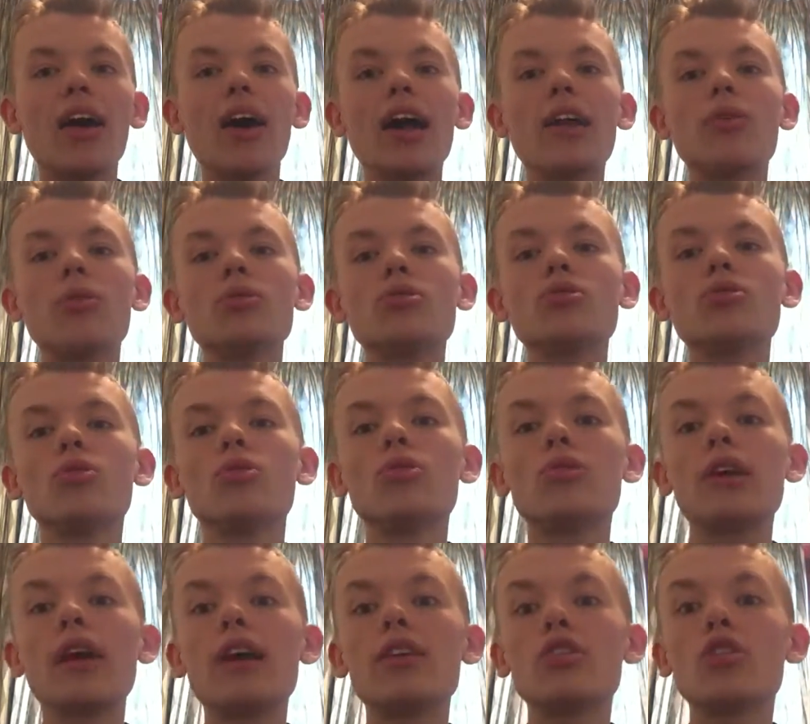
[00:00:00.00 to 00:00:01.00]
and also
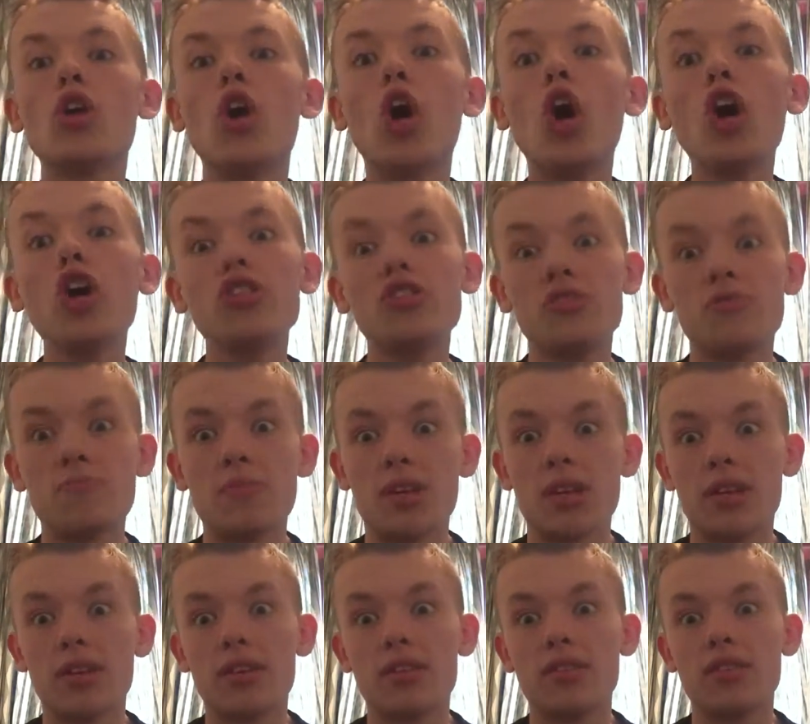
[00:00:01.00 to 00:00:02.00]
get
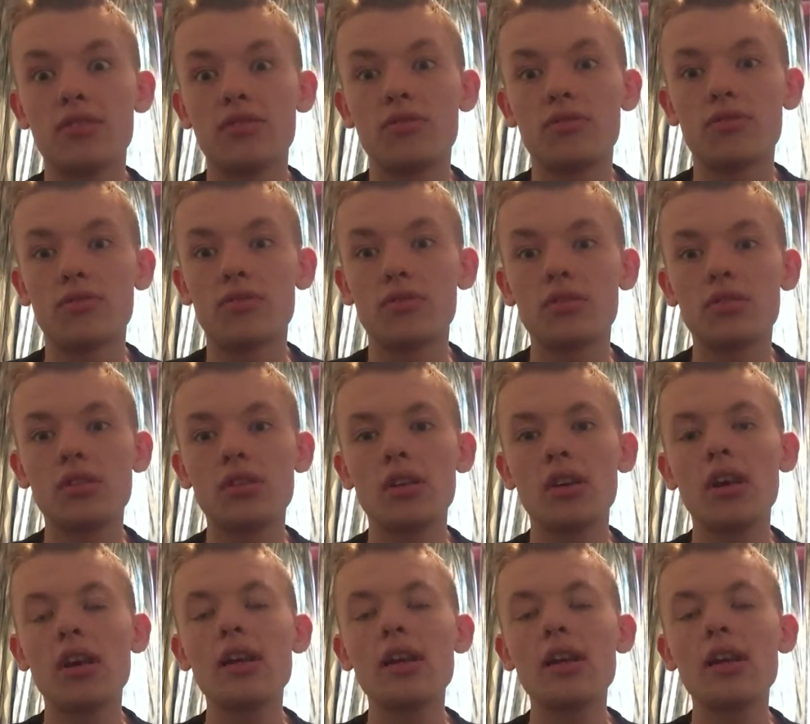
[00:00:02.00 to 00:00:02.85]
cosmic suits.